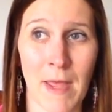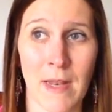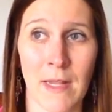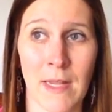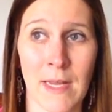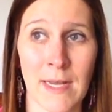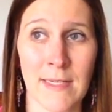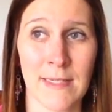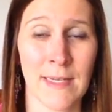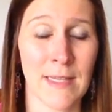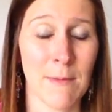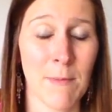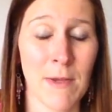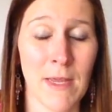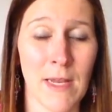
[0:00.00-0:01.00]
And like I said at
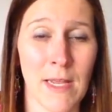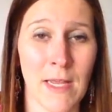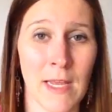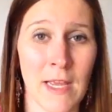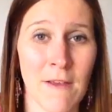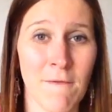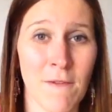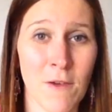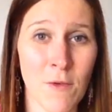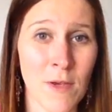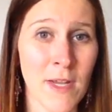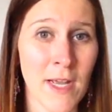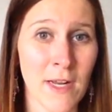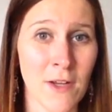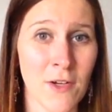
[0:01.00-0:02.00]
the beginning, if you
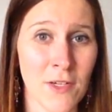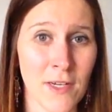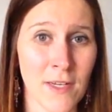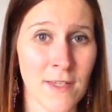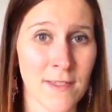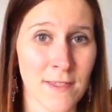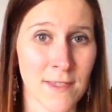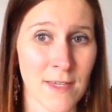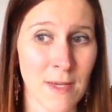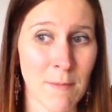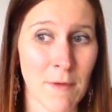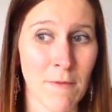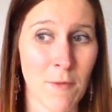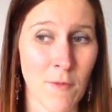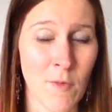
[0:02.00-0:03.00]
can get a good night's sleep,
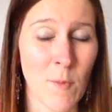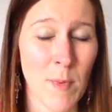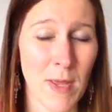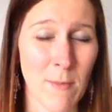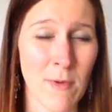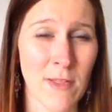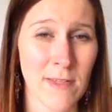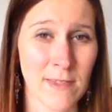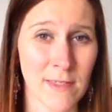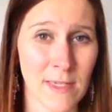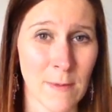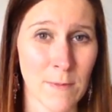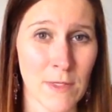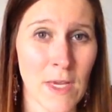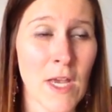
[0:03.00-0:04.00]
if you have a baby that
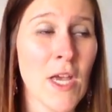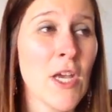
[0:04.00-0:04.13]
sleeps,